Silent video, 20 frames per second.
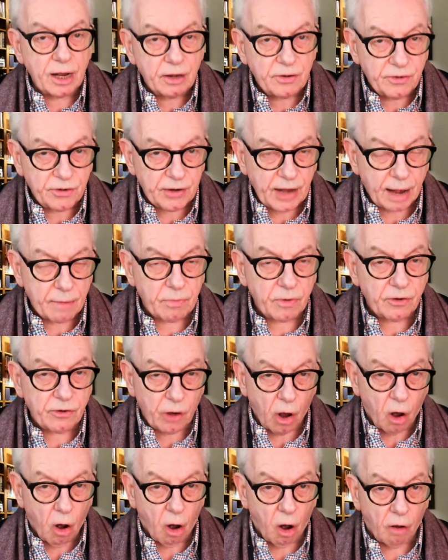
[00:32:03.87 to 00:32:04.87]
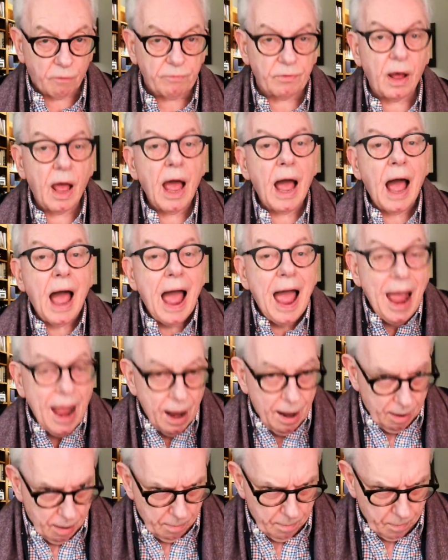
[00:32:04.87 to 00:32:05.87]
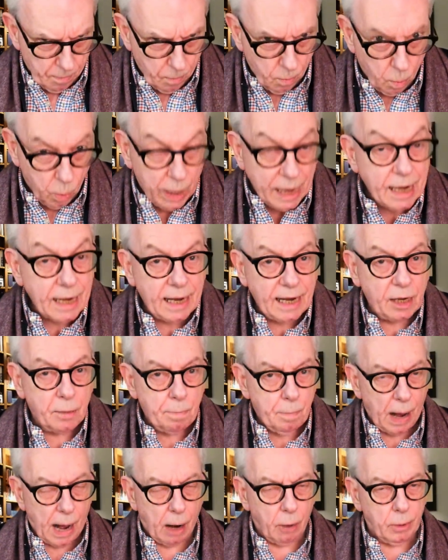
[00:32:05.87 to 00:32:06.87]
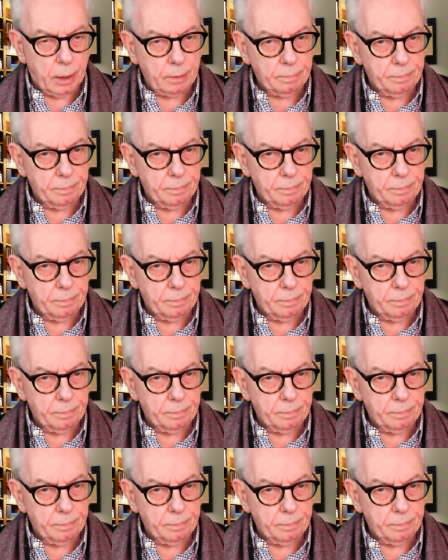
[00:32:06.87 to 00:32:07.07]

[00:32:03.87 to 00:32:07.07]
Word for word: sense of we need power.